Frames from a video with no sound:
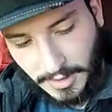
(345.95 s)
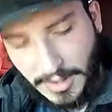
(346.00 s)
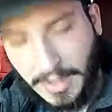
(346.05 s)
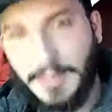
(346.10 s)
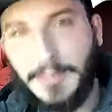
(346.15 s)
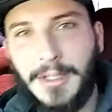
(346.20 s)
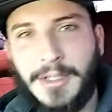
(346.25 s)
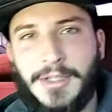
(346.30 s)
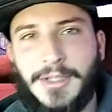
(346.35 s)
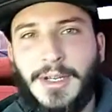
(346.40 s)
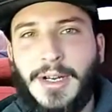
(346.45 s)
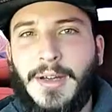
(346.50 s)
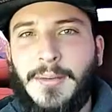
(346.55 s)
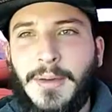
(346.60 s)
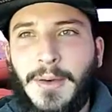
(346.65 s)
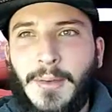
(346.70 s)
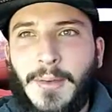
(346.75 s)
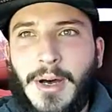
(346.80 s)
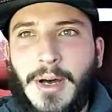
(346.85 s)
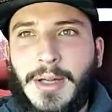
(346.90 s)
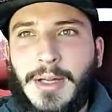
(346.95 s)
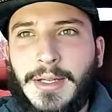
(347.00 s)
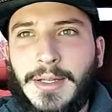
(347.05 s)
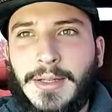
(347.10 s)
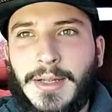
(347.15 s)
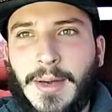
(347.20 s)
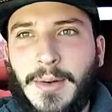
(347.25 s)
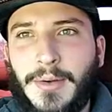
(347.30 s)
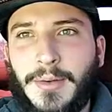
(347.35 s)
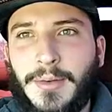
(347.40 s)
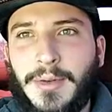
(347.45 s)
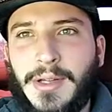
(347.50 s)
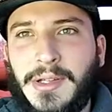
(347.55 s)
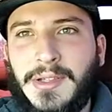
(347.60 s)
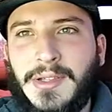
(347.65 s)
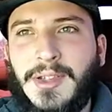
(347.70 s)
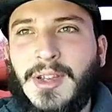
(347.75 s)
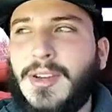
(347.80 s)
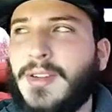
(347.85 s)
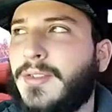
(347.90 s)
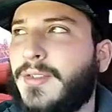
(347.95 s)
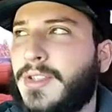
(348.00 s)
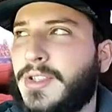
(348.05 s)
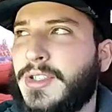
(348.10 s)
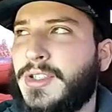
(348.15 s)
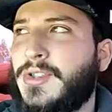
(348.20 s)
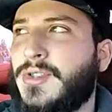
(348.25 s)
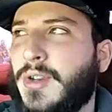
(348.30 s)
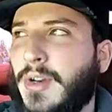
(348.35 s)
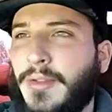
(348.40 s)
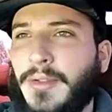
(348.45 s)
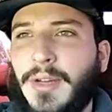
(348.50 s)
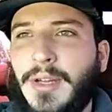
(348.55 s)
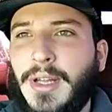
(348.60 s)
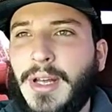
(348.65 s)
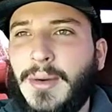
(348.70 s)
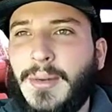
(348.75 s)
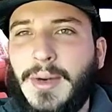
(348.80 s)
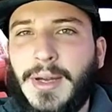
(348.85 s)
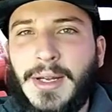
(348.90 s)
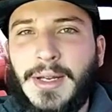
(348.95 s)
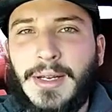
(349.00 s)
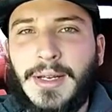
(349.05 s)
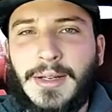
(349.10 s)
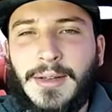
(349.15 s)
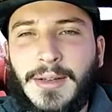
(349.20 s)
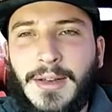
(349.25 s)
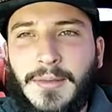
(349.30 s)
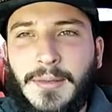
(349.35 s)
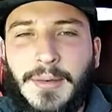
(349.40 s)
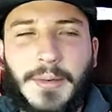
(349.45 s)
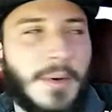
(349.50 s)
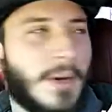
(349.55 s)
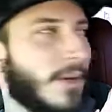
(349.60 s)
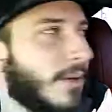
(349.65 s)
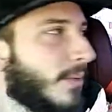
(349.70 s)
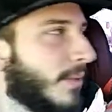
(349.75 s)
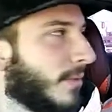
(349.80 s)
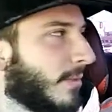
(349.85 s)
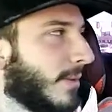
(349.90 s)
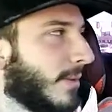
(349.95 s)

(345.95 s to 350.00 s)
And make sure I have my wallet. That would have really sucked if I just drove all that way and I don't have my wallet with